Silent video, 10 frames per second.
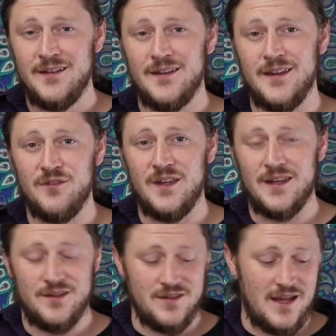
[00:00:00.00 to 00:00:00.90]
to give you an
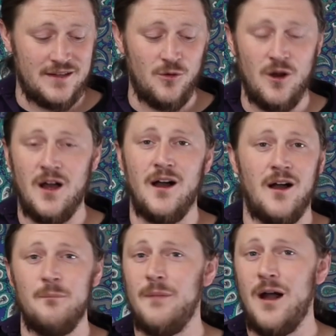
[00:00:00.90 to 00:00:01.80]
exact
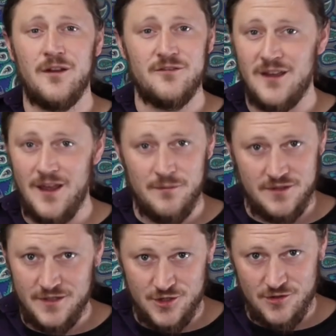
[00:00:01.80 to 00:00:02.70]
amount of
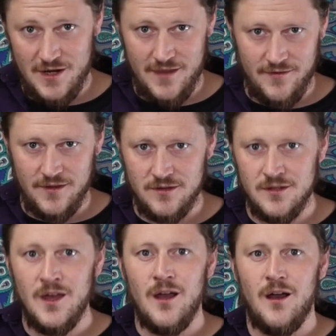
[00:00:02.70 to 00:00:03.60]
times to try
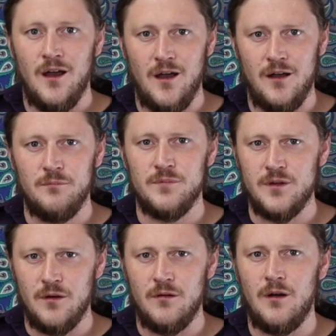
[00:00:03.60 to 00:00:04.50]
this.
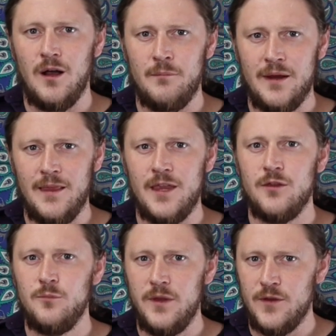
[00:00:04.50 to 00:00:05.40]
So I'm going to let
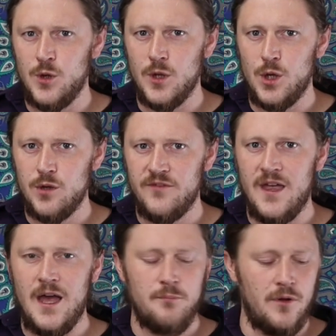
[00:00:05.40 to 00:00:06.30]
you be the judge of
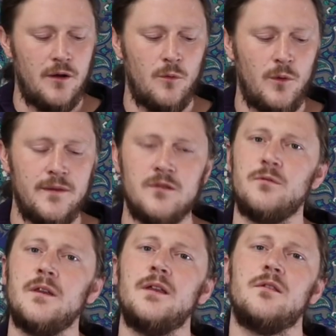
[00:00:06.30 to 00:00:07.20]
that, but when this
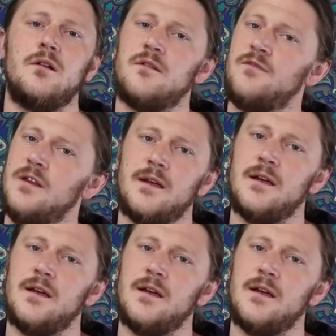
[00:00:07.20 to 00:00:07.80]
really starts feeling